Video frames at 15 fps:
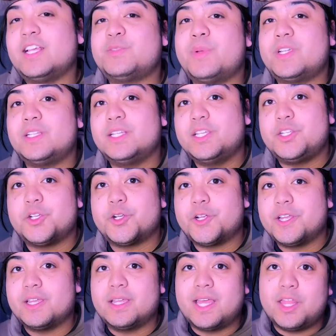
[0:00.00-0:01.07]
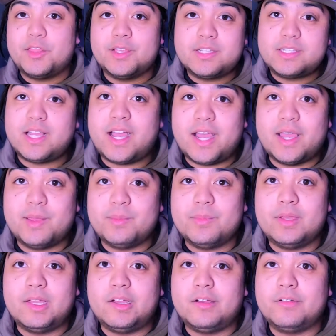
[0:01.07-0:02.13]
especially during this
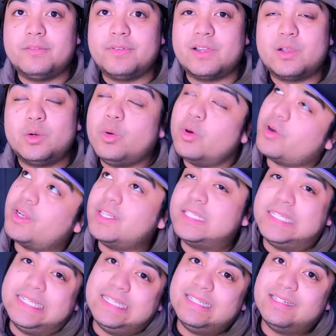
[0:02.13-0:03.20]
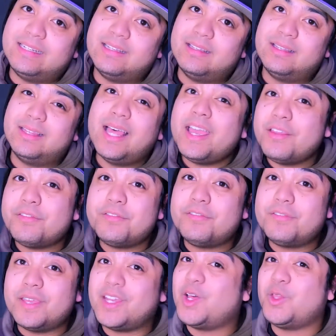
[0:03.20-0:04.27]
time of quarantine
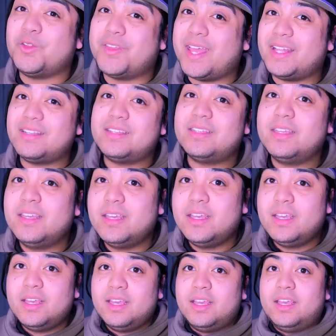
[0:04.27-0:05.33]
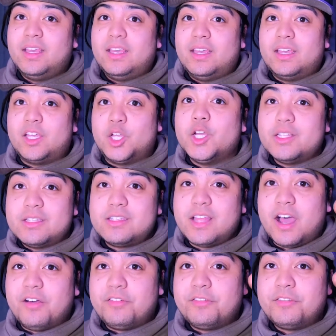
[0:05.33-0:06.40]
life and all that good
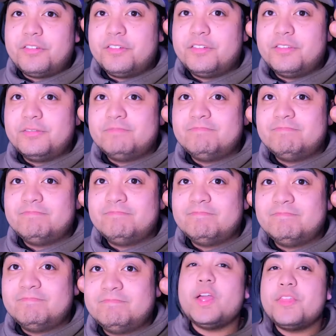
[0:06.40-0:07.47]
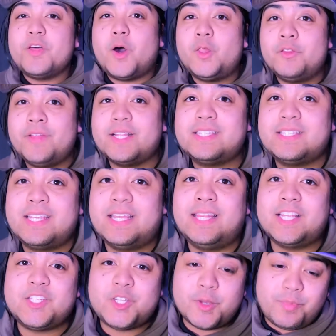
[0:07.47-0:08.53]
stuff. With all of that said,
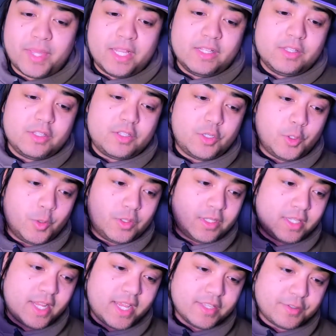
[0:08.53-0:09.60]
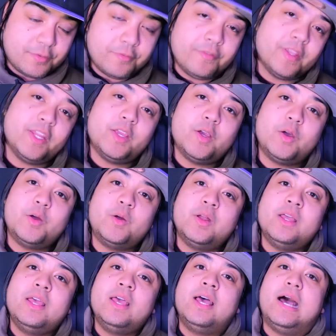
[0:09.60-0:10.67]
let's jump into today's
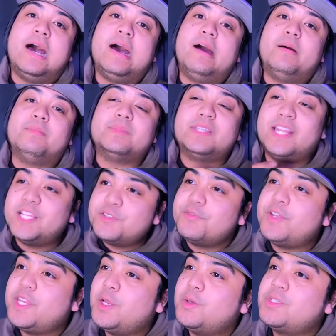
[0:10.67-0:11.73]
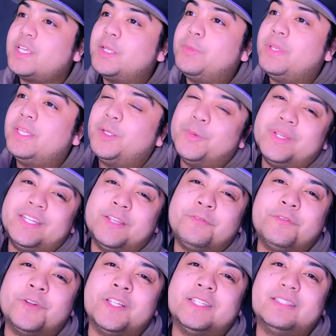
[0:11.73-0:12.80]
video. Today's video is going to be a little bit
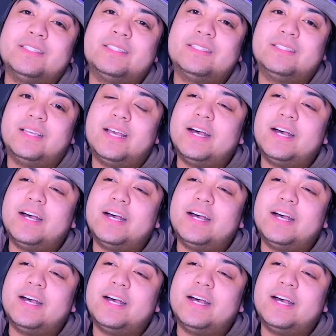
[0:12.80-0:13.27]
different.